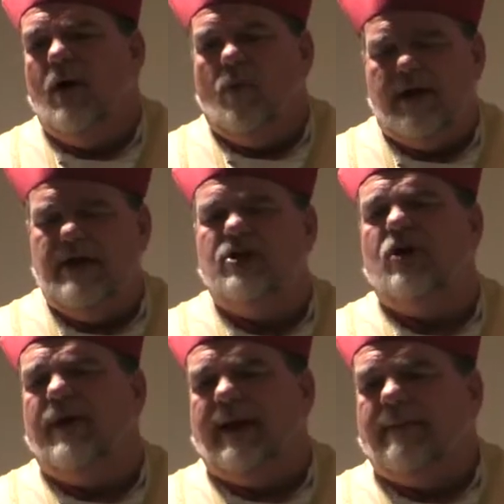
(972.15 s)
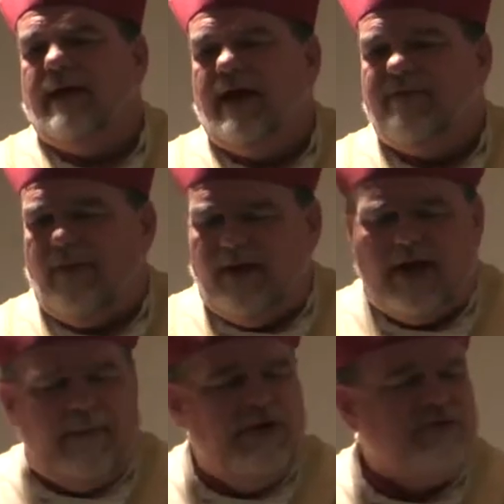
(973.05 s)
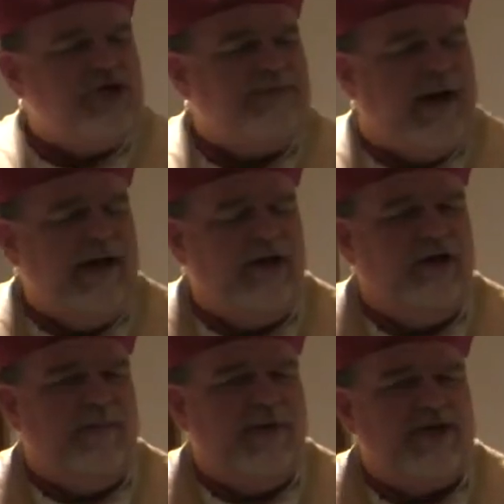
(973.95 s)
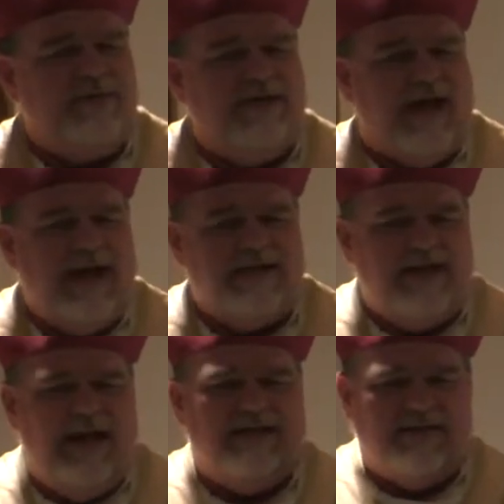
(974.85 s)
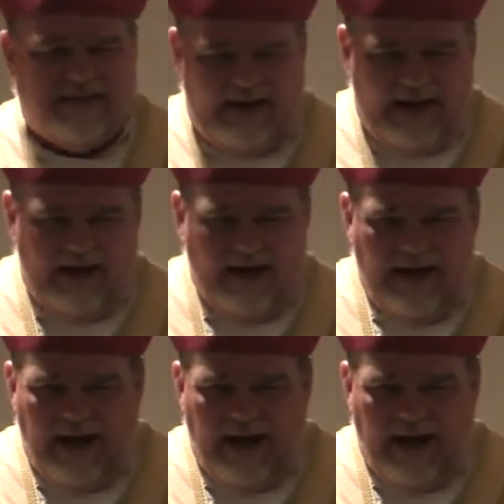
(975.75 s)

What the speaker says: What are you doing? And Father Cummins responded to the bishop of the diocese and said,